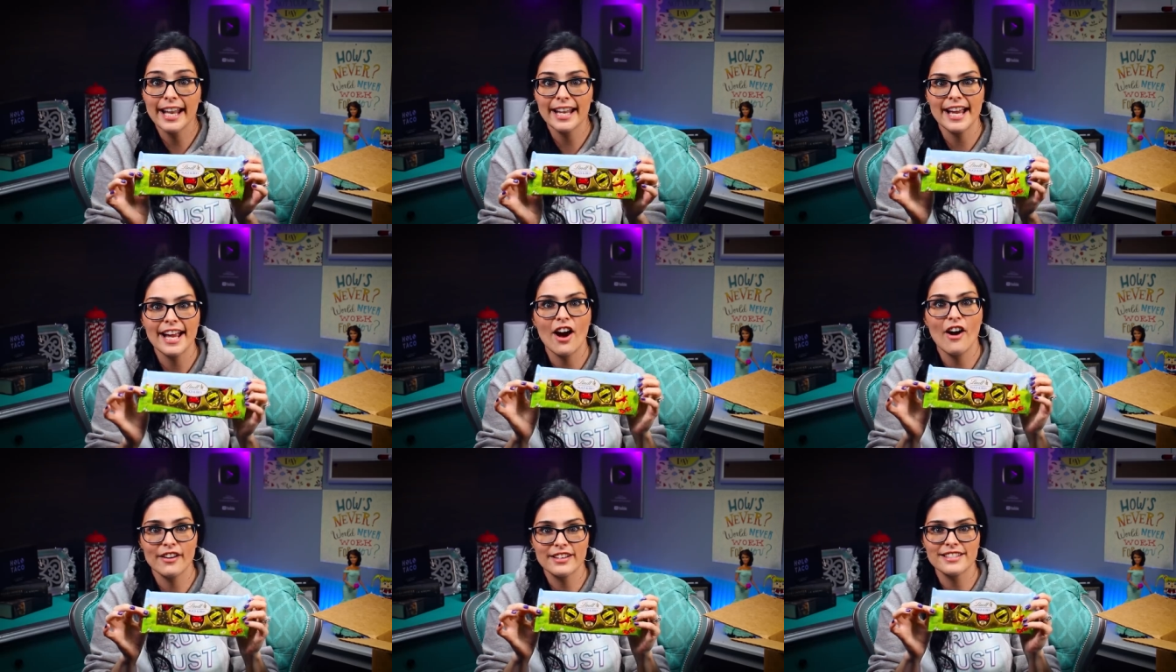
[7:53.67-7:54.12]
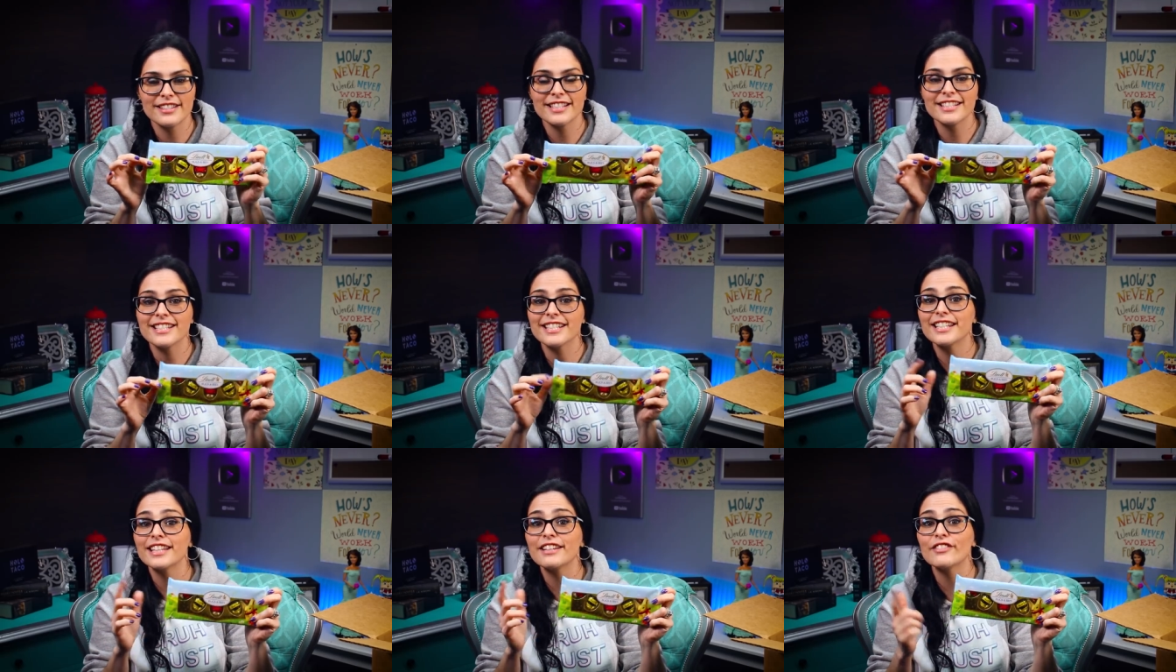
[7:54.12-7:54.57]
And I
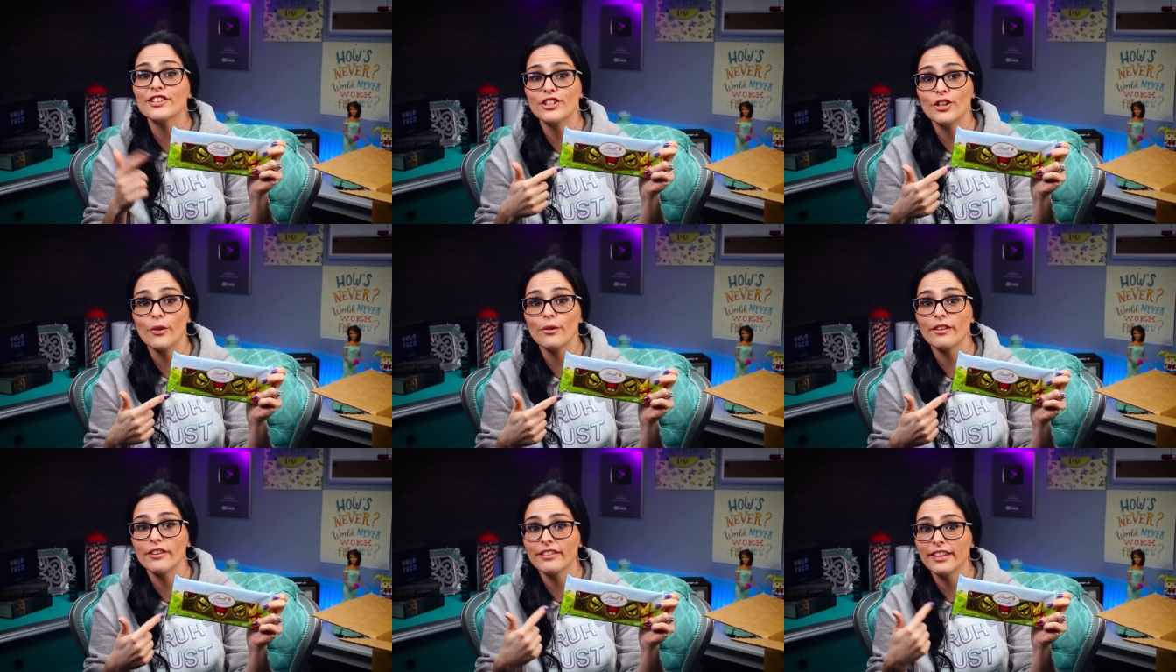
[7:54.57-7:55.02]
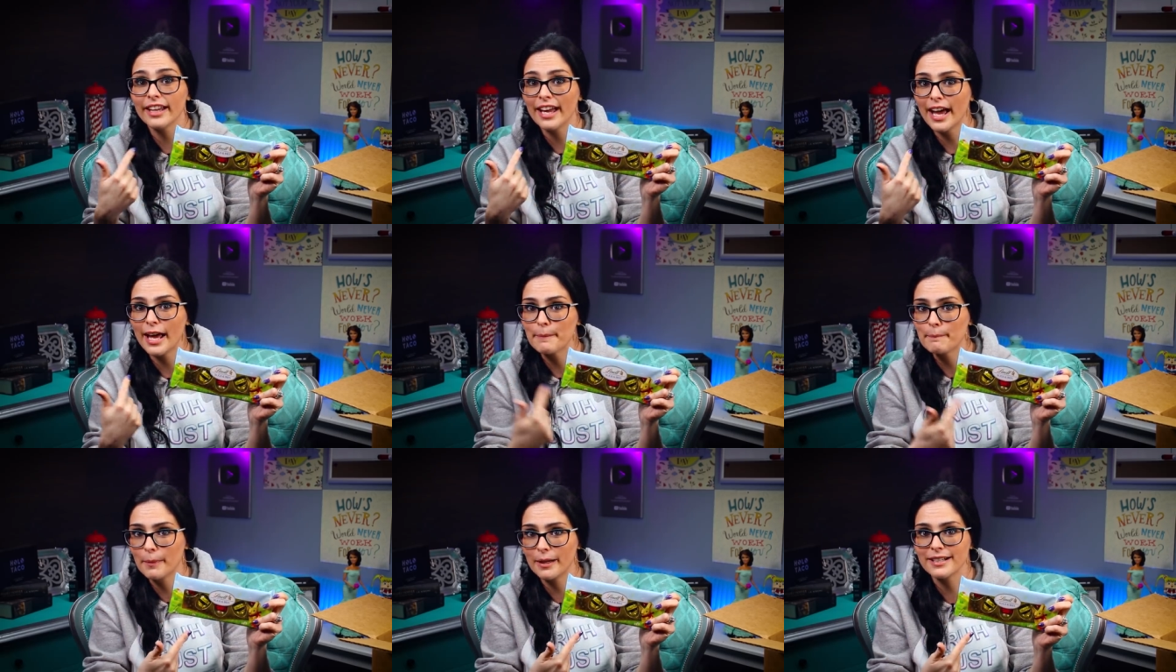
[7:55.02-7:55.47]
honestly didn't even know that they
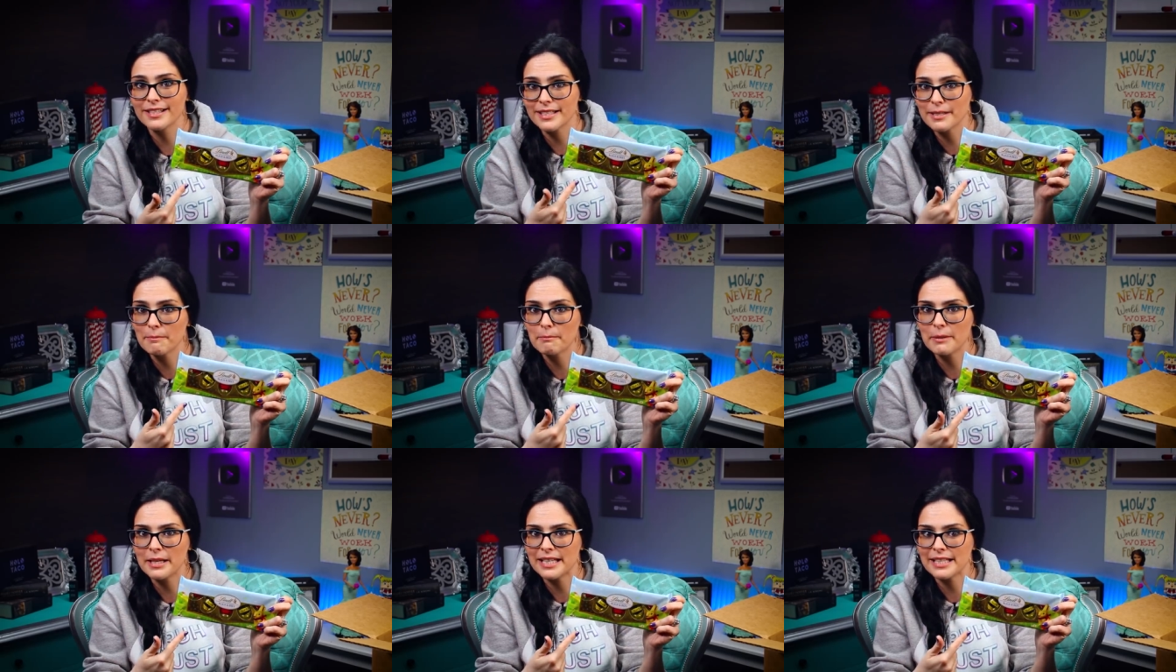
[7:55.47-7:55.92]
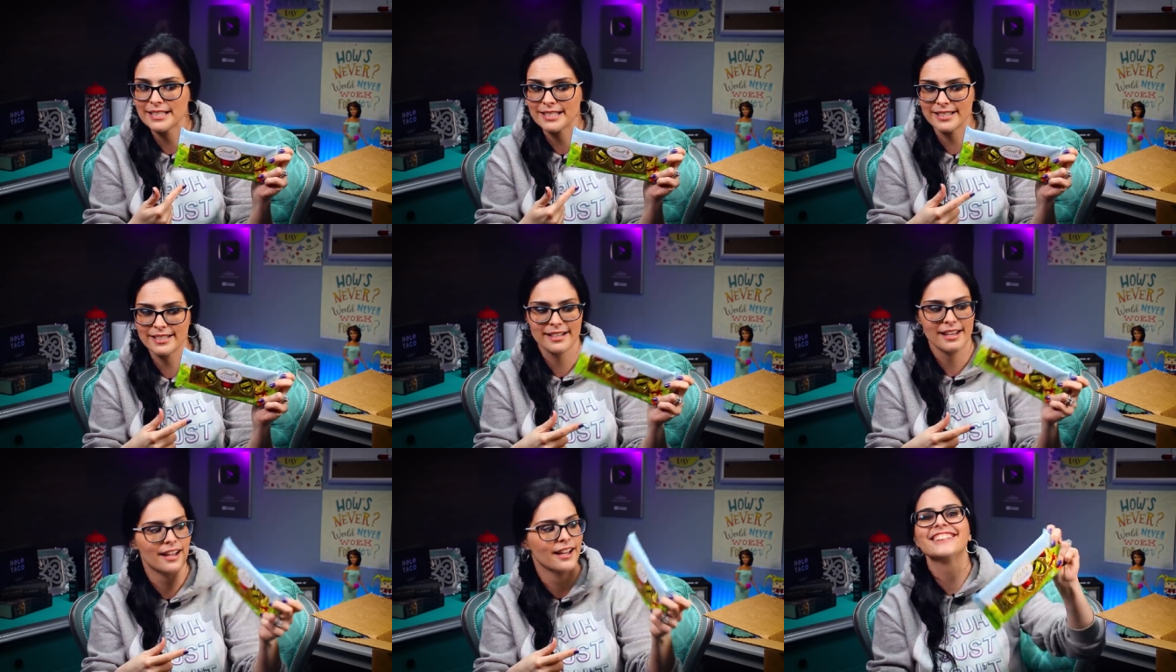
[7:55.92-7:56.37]
had bugs and
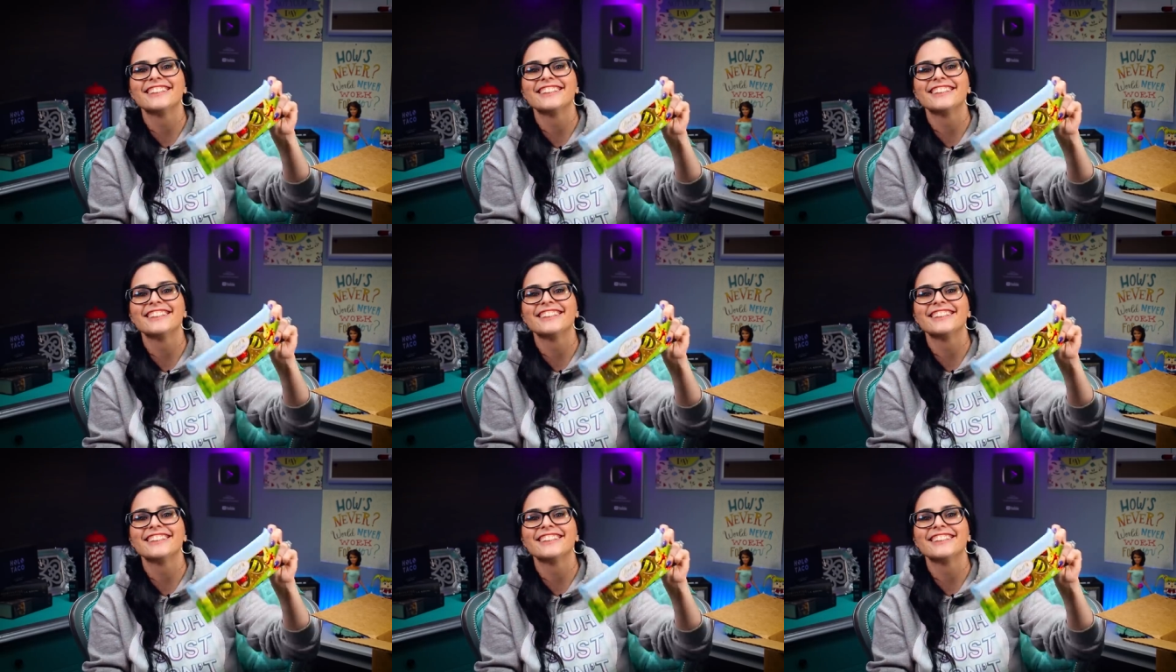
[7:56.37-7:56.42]
bees.